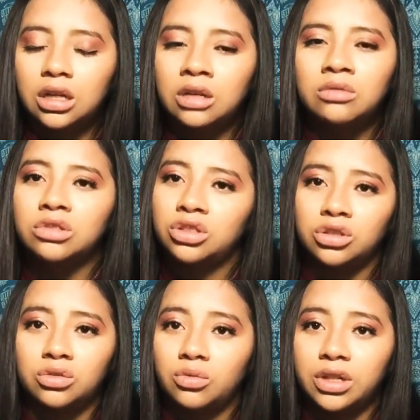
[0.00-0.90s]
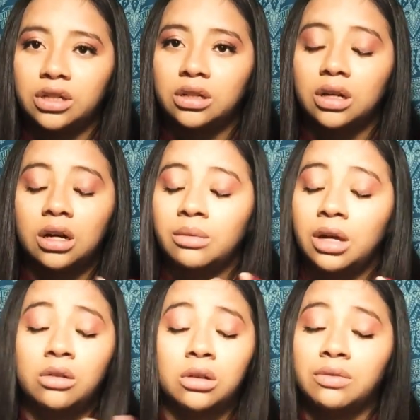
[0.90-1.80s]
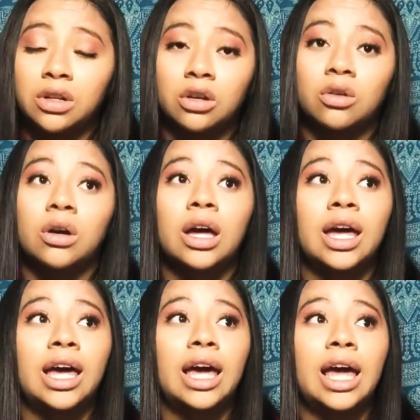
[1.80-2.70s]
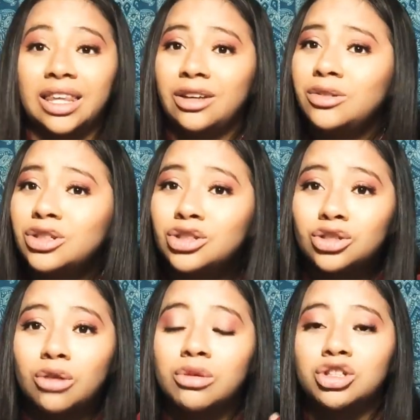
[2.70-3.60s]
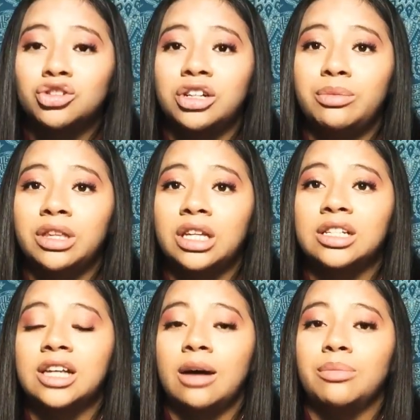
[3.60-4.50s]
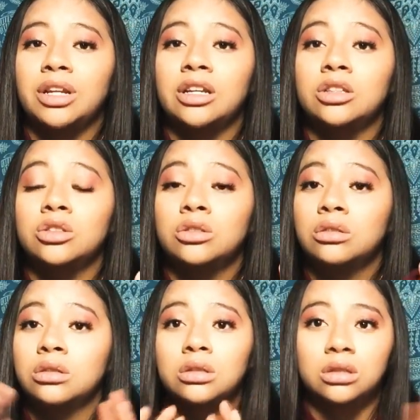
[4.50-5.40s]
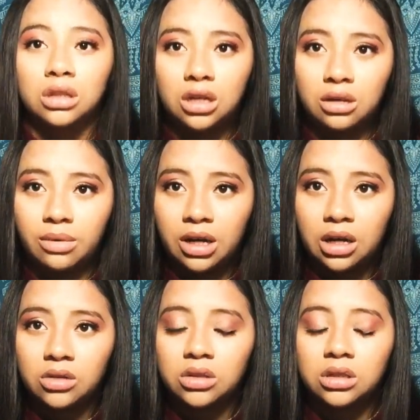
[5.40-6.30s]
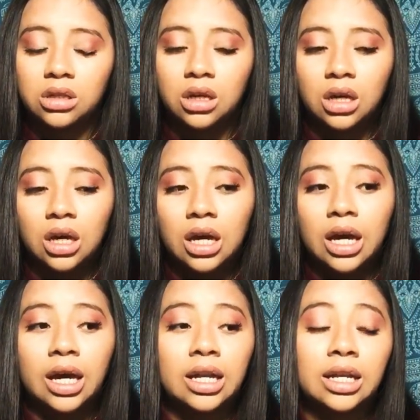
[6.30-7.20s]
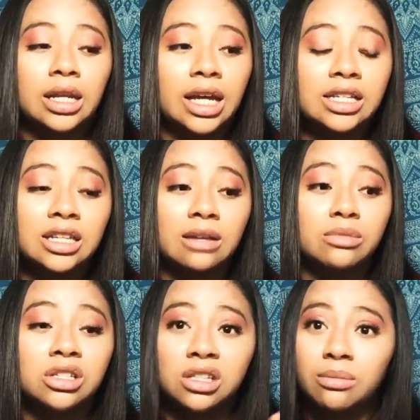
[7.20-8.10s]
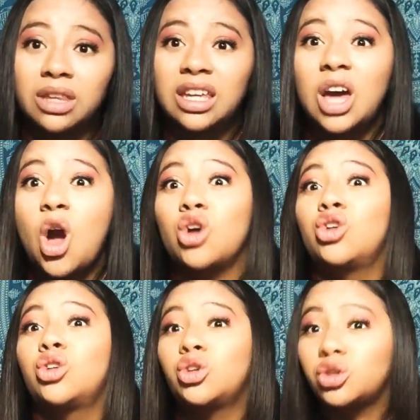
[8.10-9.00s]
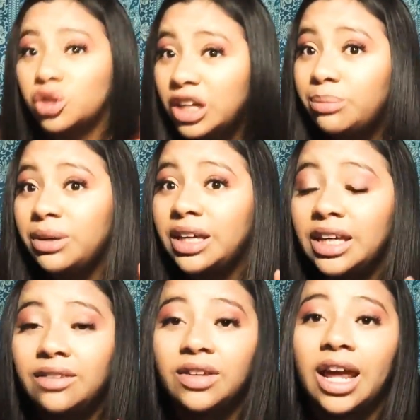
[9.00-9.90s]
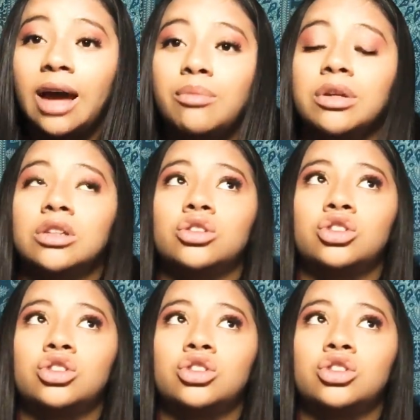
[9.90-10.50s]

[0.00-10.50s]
It was just weird. I mean, I don't even know. There were so much creepy things happening in my house. And then next time something creepy even happened.